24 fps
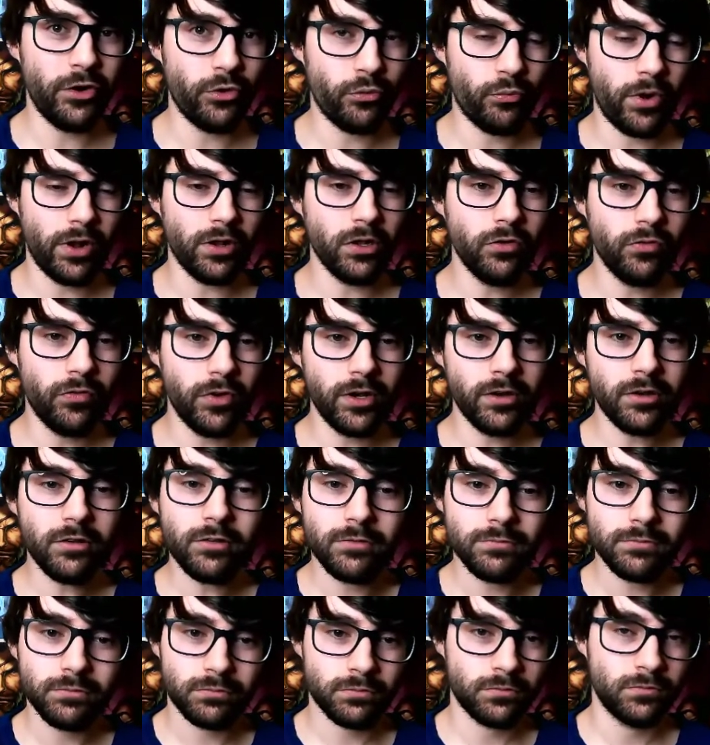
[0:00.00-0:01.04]
relevant.
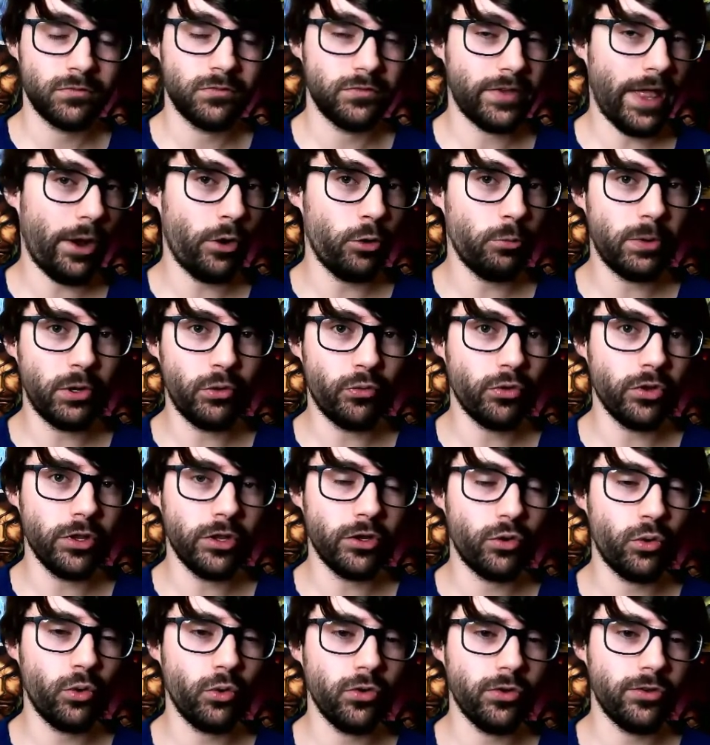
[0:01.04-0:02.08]
That would be really
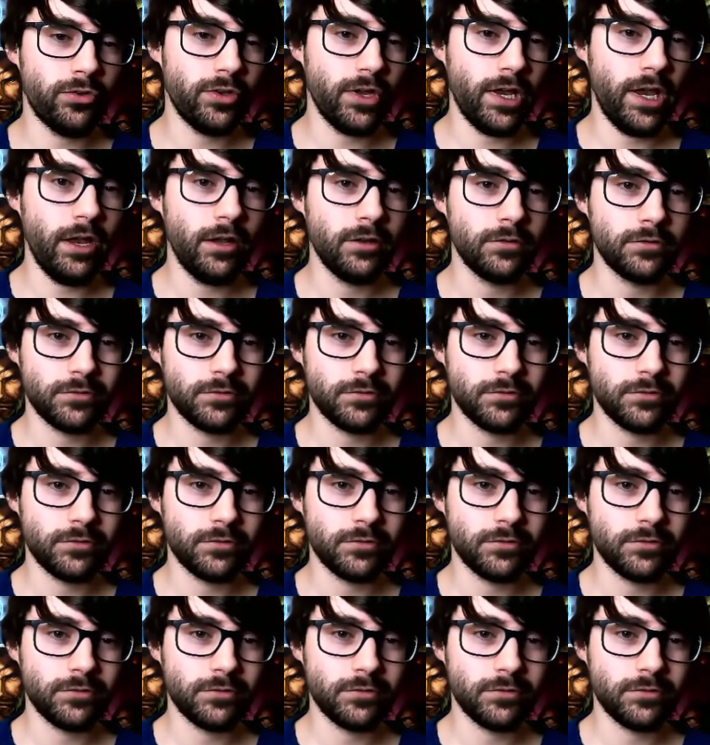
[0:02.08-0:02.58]
cool to see.